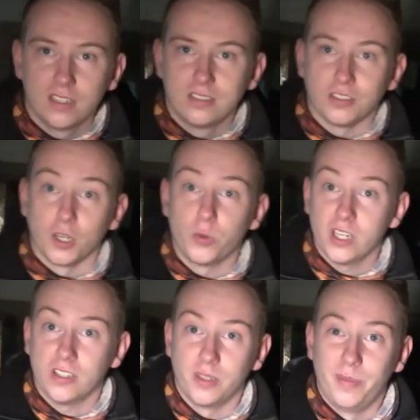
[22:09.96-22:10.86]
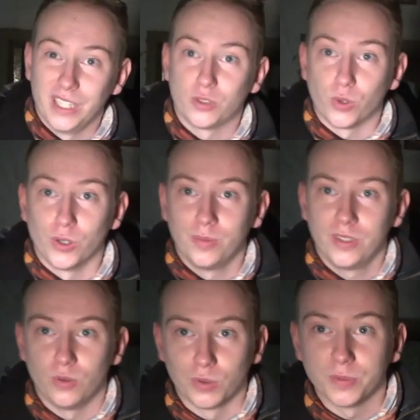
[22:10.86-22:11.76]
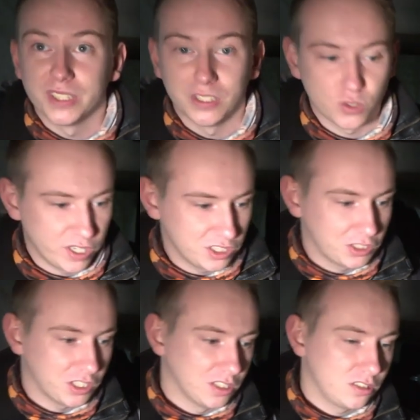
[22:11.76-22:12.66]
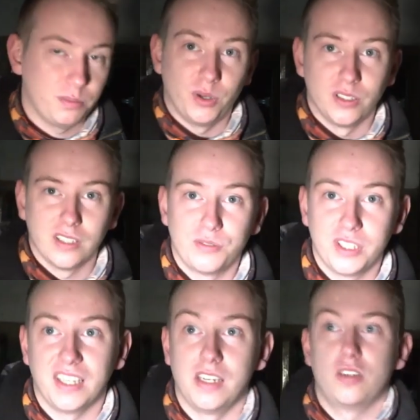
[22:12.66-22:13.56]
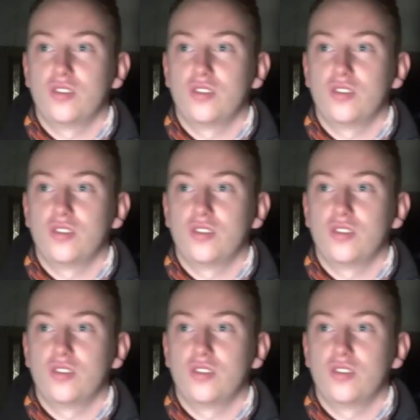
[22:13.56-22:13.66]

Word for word: So now we are in the best room, the room with the treasure chest, but everything is